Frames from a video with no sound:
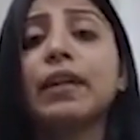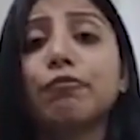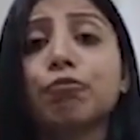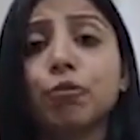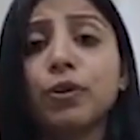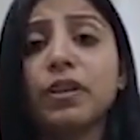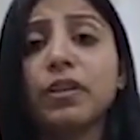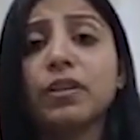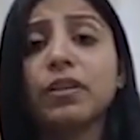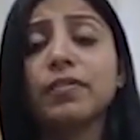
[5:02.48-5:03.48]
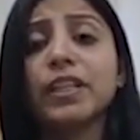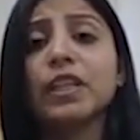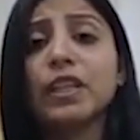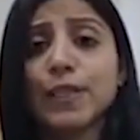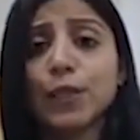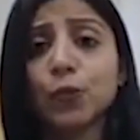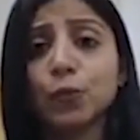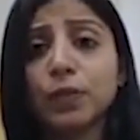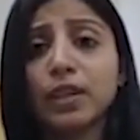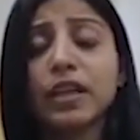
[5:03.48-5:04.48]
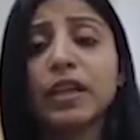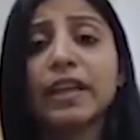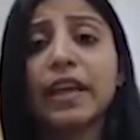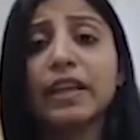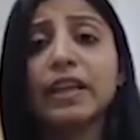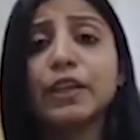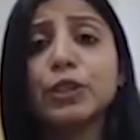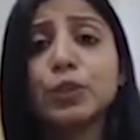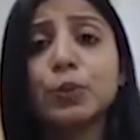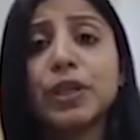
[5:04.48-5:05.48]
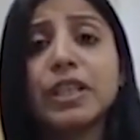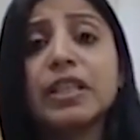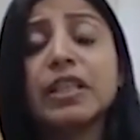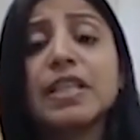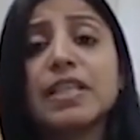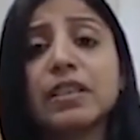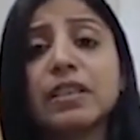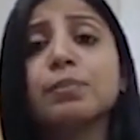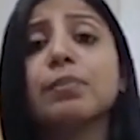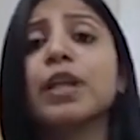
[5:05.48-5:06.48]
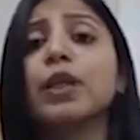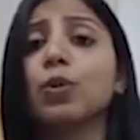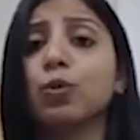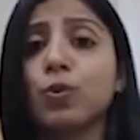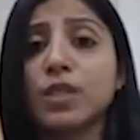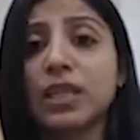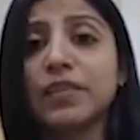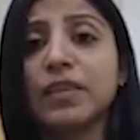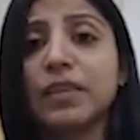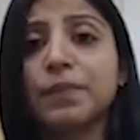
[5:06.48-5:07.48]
food when consumed can lead to increase in the blood glucose level.